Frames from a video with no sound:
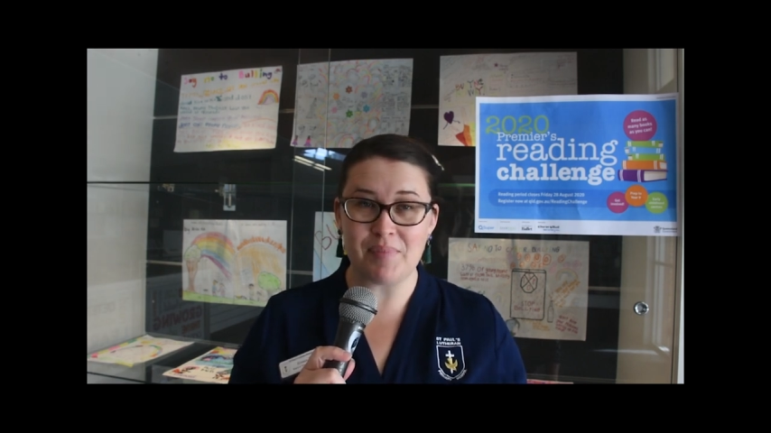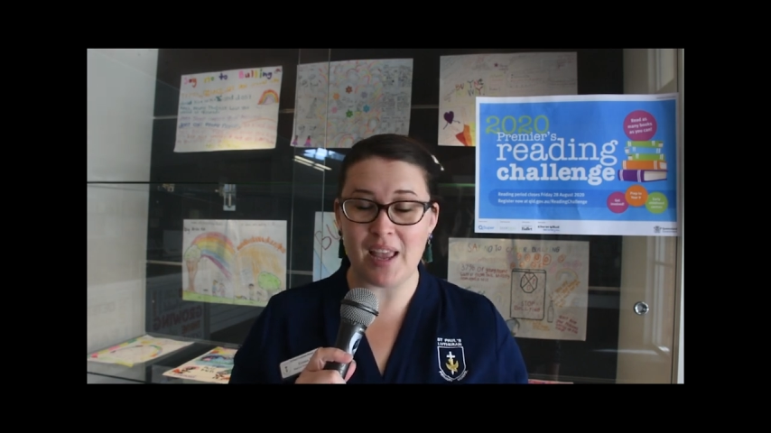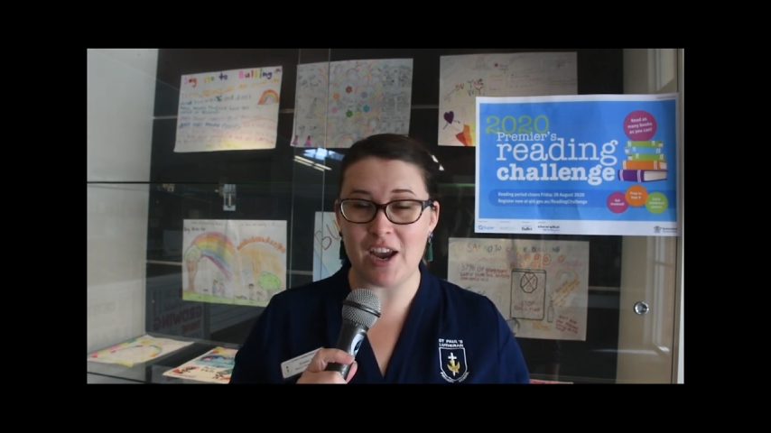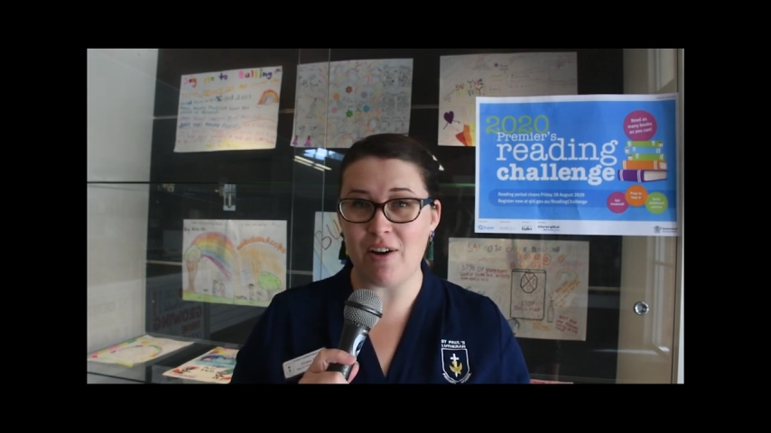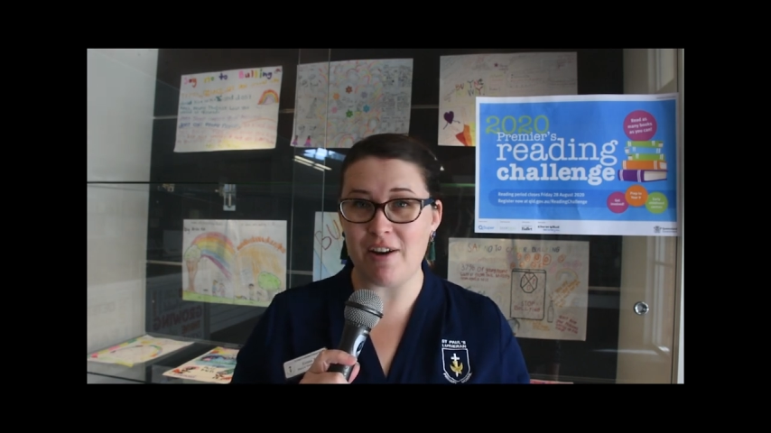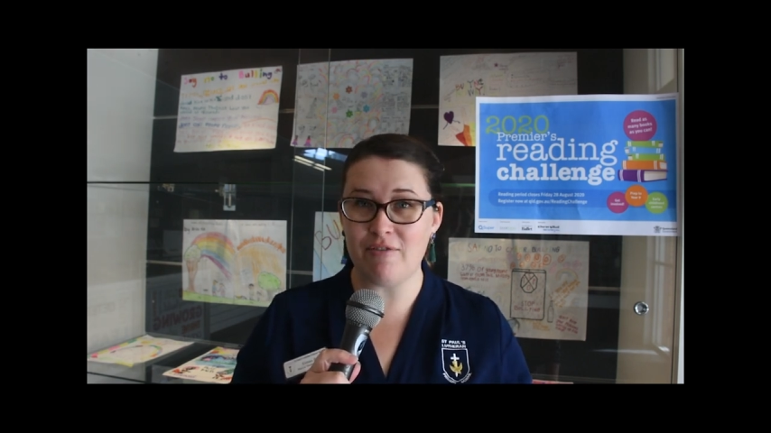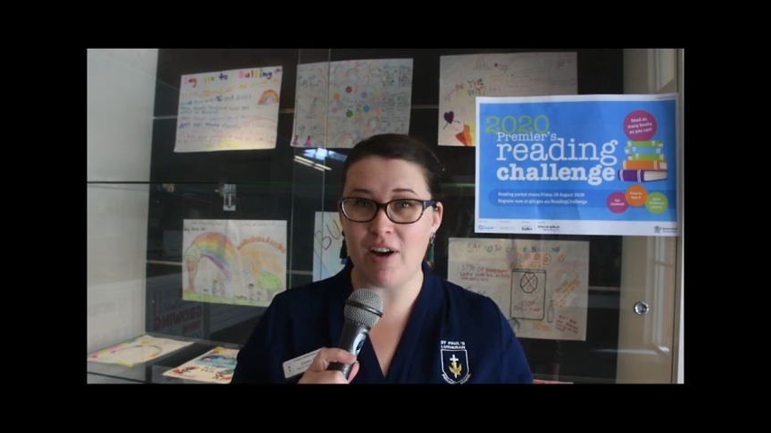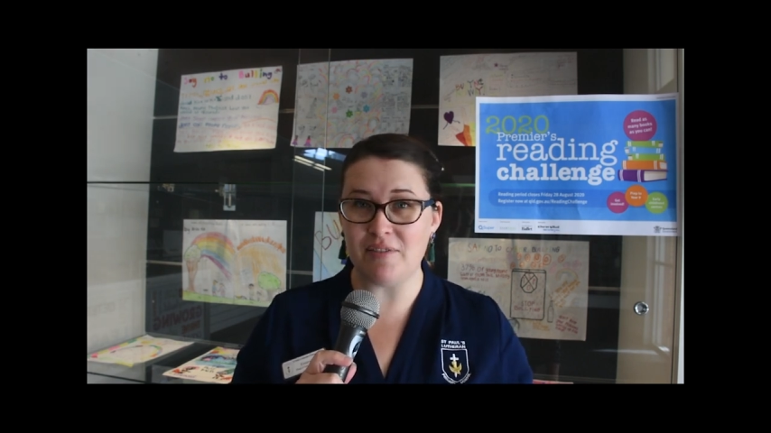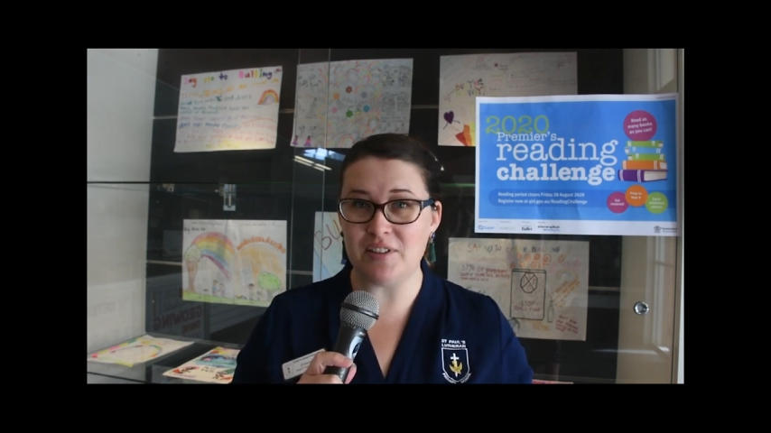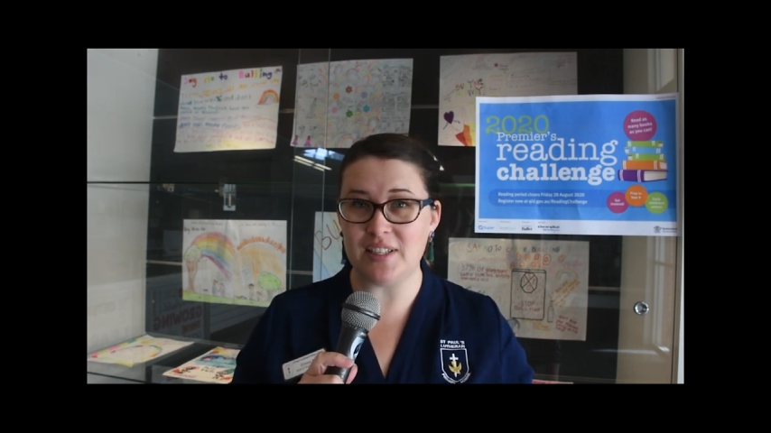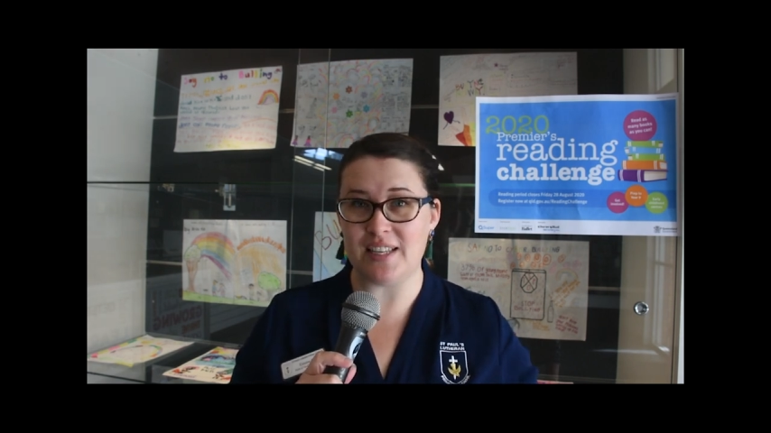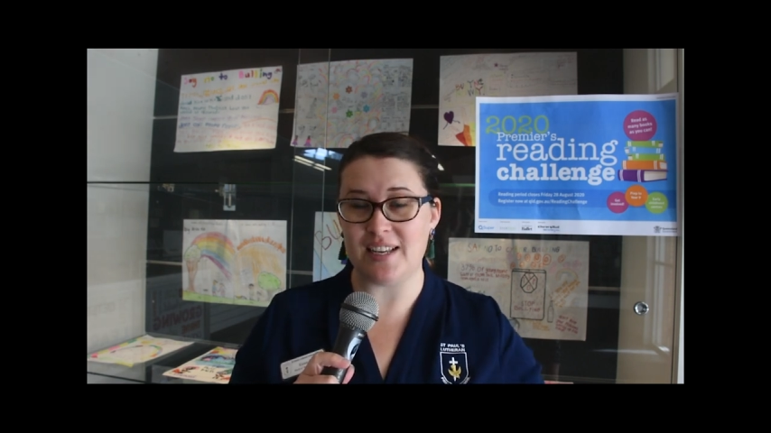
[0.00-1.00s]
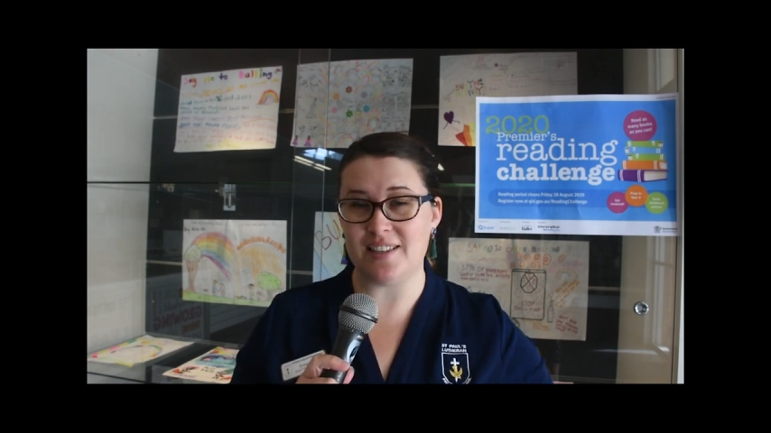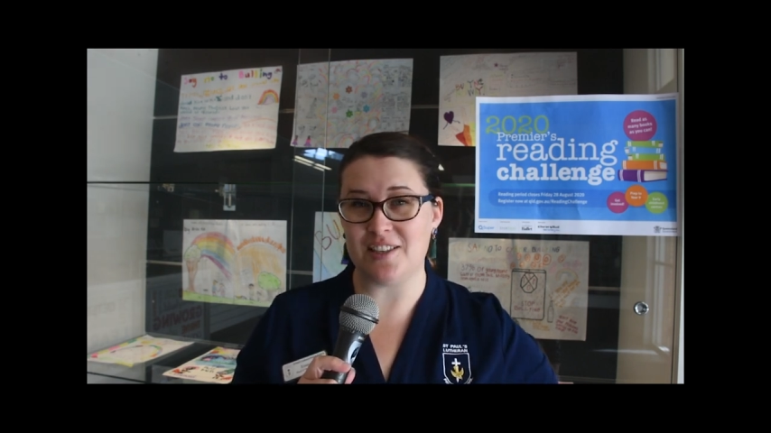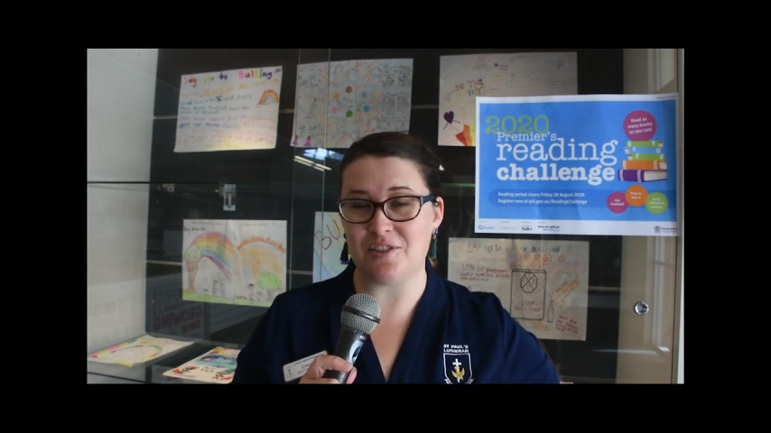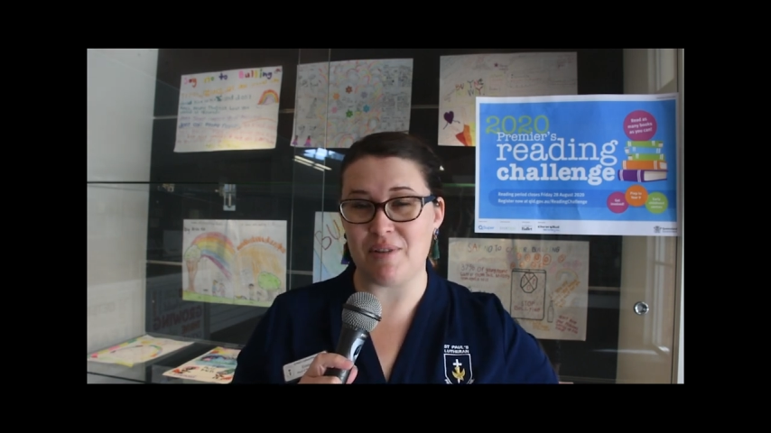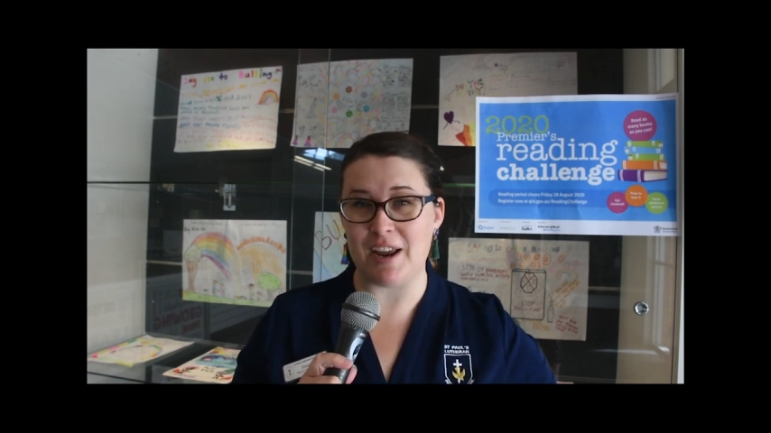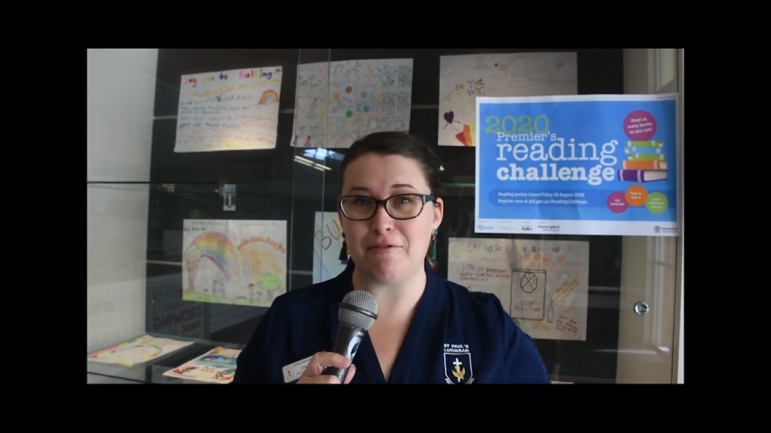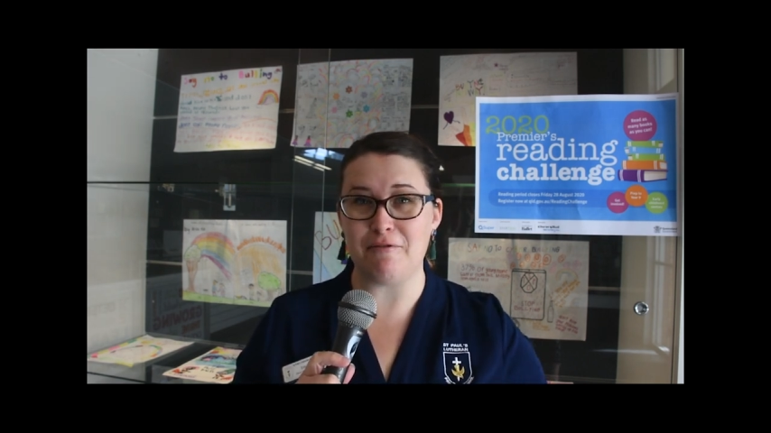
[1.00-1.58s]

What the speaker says: and grade 5 to 6 is around